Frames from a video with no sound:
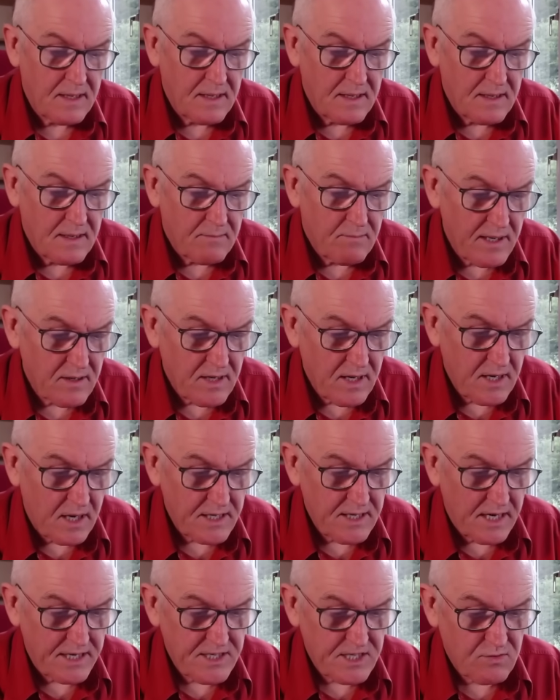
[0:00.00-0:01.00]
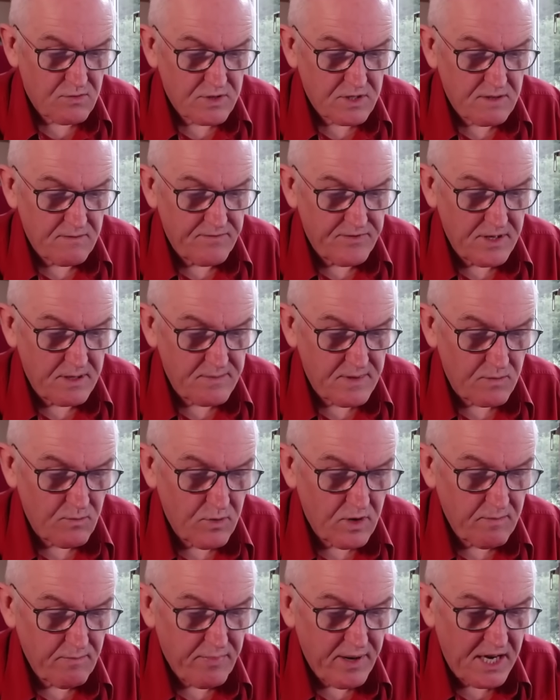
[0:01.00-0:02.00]
Myocarditis was confirmed in
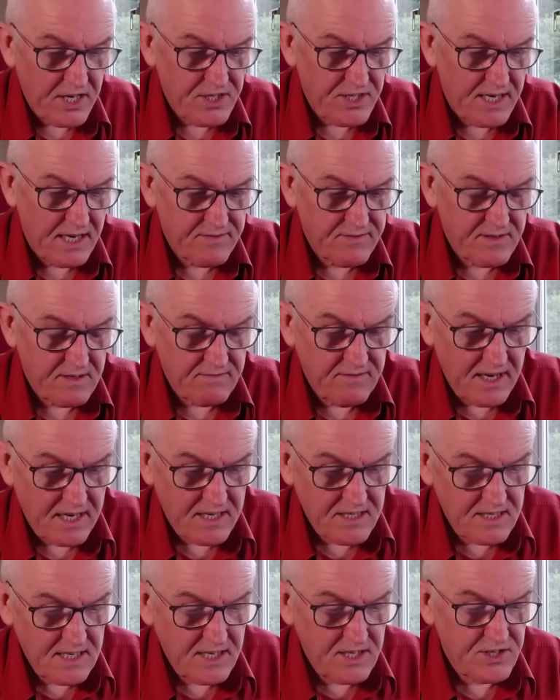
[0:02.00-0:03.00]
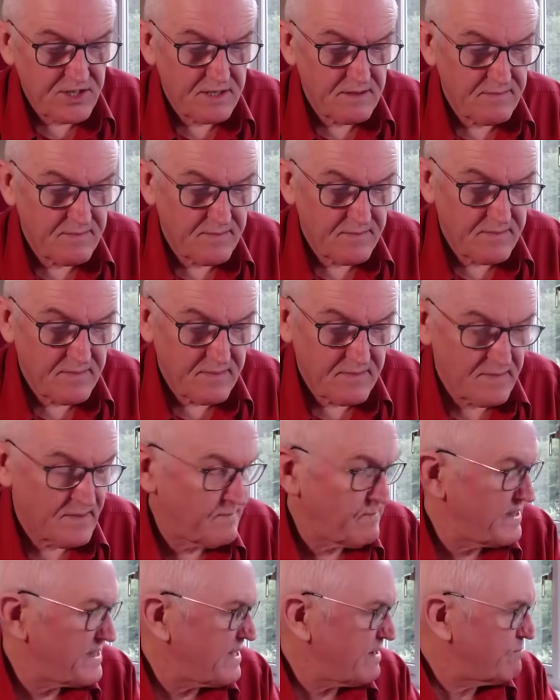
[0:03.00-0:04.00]
one patient after vaccination,
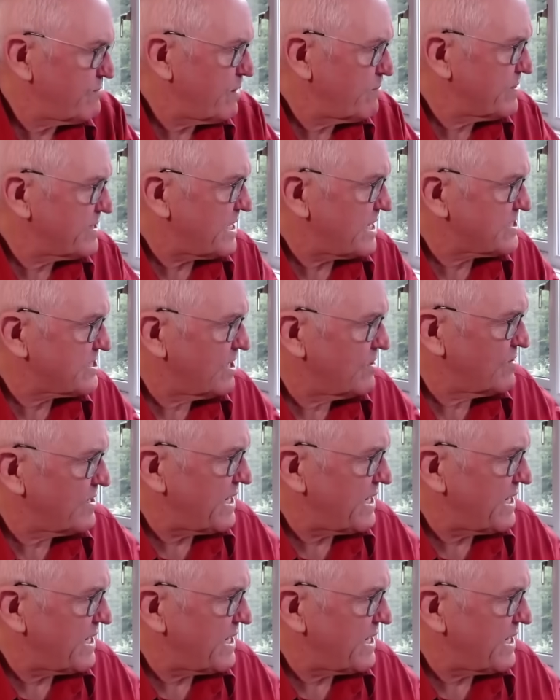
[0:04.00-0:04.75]
but that, remember, that's only